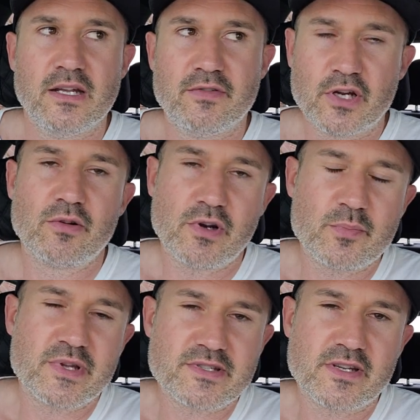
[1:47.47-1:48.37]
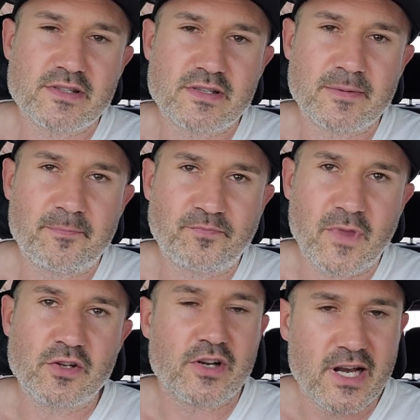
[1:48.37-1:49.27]
If you're going to run a business
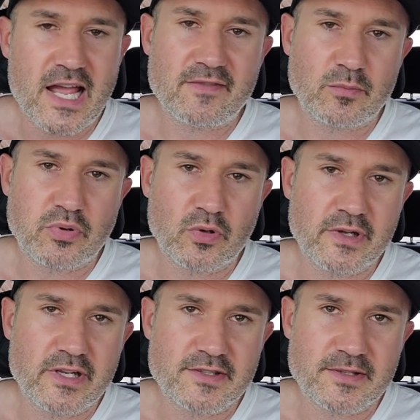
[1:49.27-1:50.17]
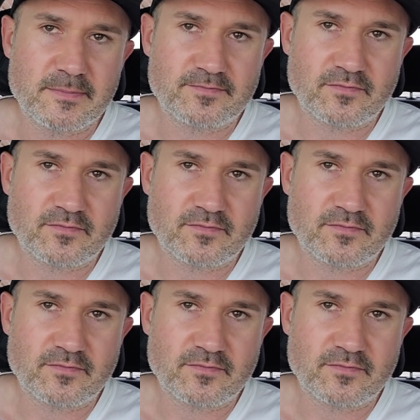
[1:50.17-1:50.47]
and you're going to have employees,